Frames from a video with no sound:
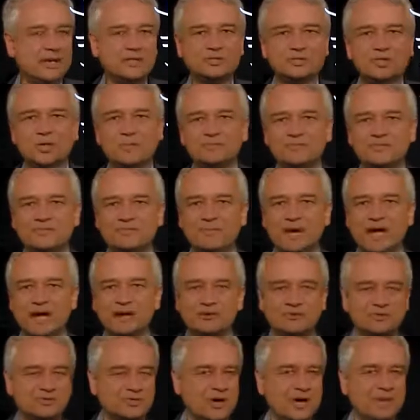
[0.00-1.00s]
In terms of
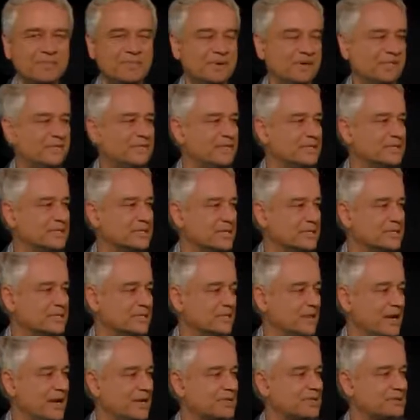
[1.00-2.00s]
microscopic physics,
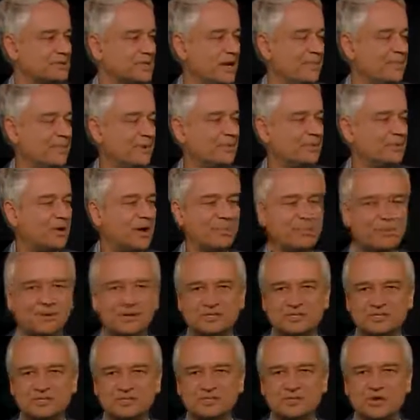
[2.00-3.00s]
the microscopic
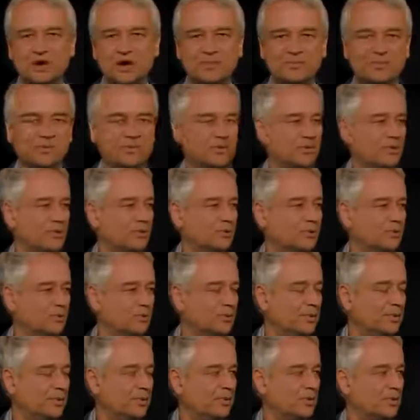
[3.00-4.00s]
properties of copper or
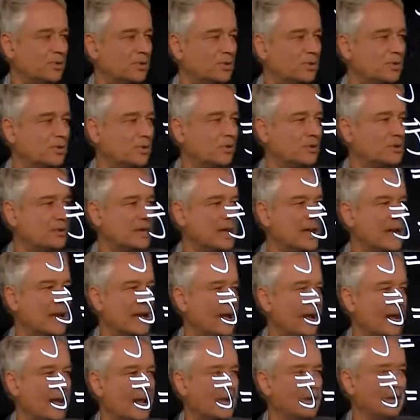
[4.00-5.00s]
aluminum or gold,
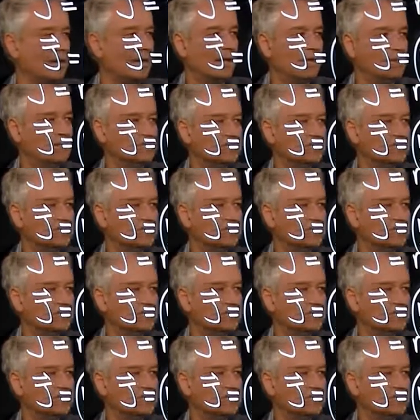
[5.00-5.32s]
N